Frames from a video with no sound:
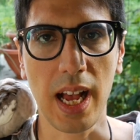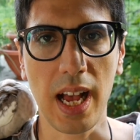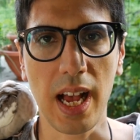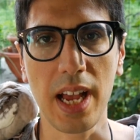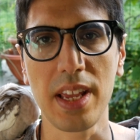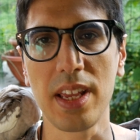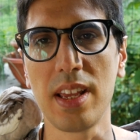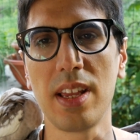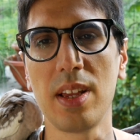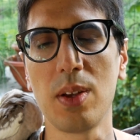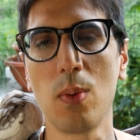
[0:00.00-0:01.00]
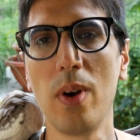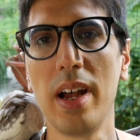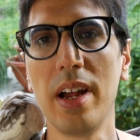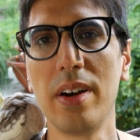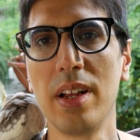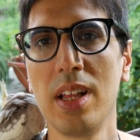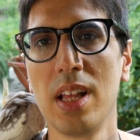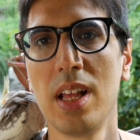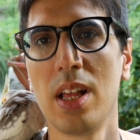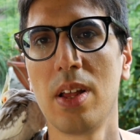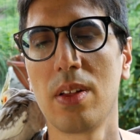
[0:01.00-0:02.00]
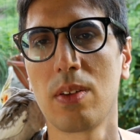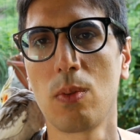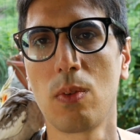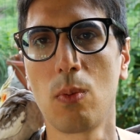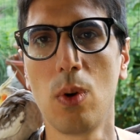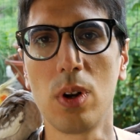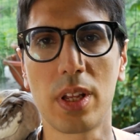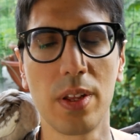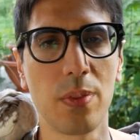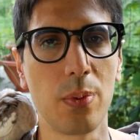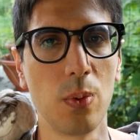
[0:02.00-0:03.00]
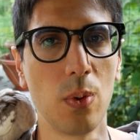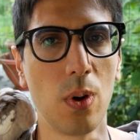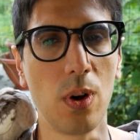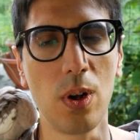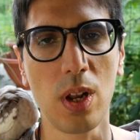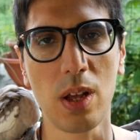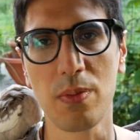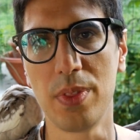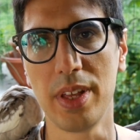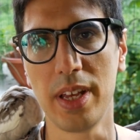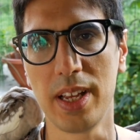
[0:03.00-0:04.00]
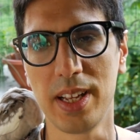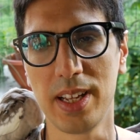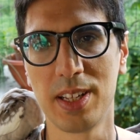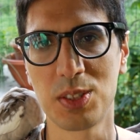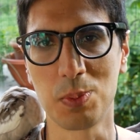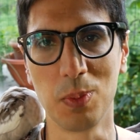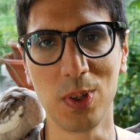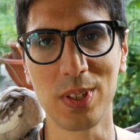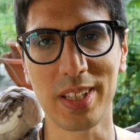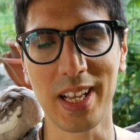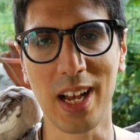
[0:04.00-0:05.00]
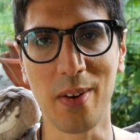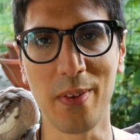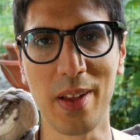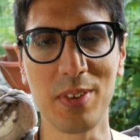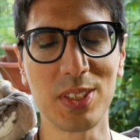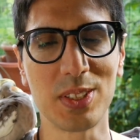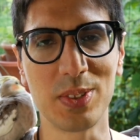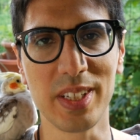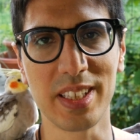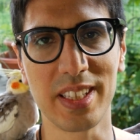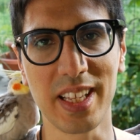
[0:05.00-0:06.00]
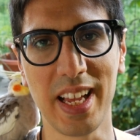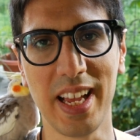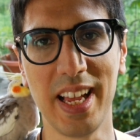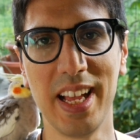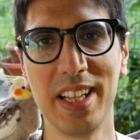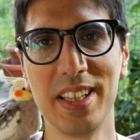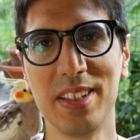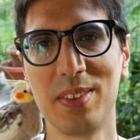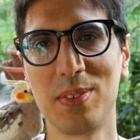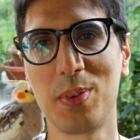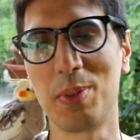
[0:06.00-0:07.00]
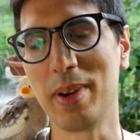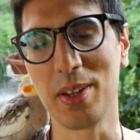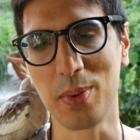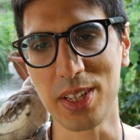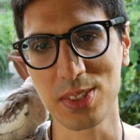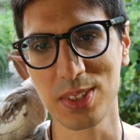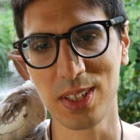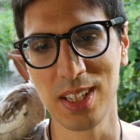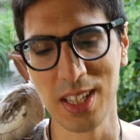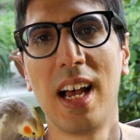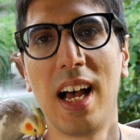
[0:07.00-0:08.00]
I were walking through all of the small town, every street, and with my whistle,